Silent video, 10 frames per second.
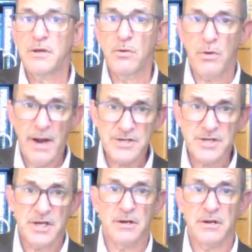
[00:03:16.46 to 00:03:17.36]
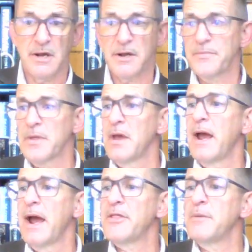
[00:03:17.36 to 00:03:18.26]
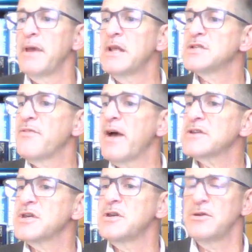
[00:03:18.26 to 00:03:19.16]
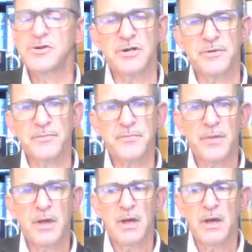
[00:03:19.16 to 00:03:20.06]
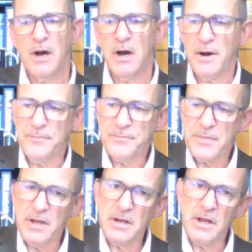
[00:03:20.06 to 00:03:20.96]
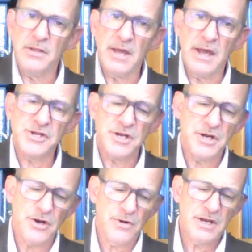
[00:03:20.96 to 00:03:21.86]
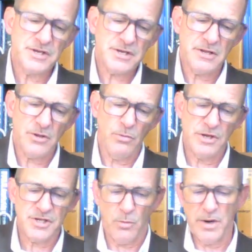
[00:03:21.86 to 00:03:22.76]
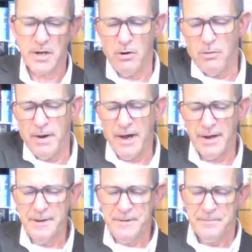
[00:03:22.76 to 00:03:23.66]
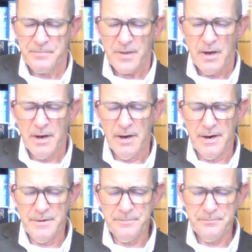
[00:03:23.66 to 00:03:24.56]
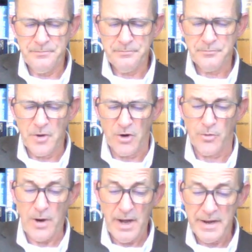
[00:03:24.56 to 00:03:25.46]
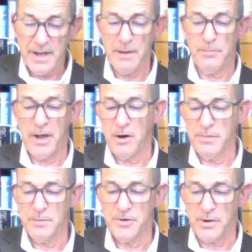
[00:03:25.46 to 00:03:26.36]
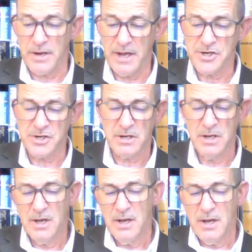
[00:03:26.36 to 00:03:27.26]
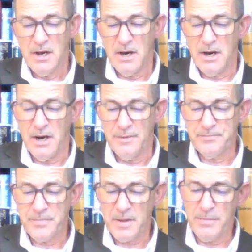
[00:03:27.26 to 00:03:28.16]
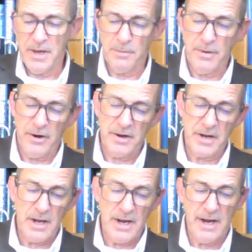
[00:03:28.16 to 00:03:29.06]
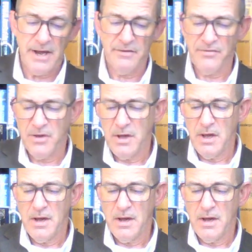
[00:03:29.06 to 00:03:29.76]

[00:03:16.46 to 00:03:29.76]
you were executed. And the means of execution in the ancient Near East, the ones that we know about, are drowning, impalement, mutilation, being buried alive,